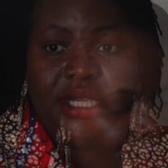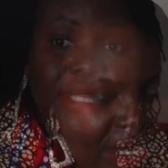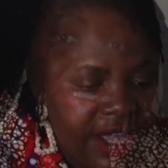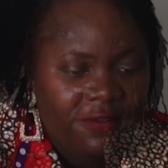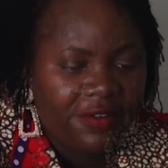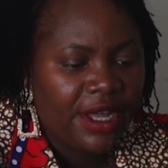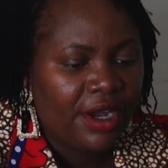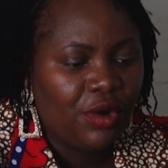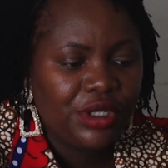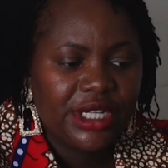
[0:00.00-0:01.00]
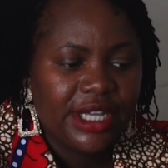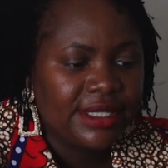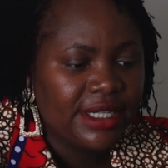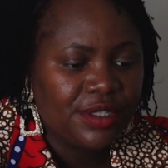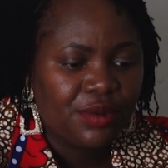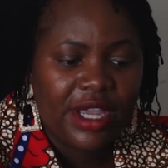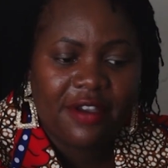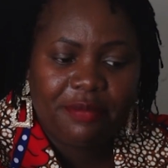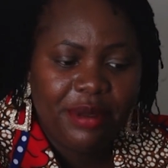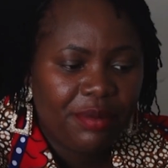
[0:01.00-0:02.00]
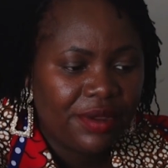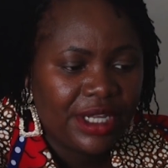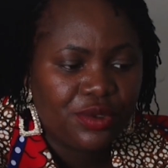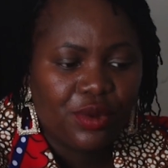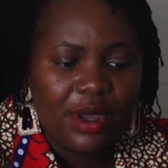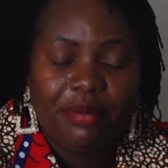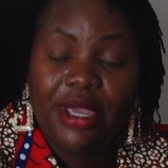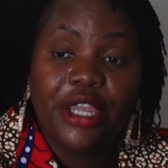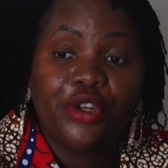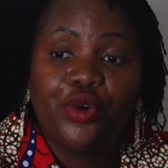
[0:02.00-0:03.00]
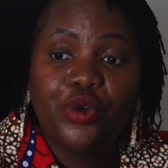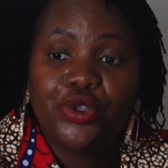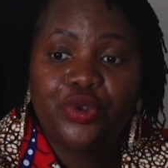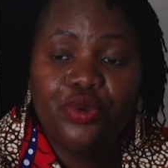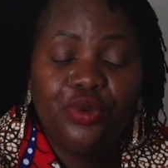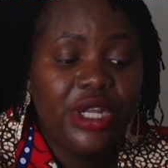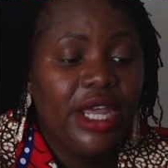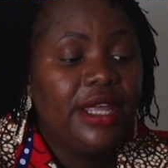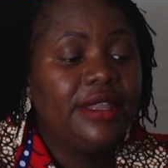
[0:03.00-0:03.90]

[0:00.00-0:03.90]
We have uh, court cases, we have people that will appear in court soon.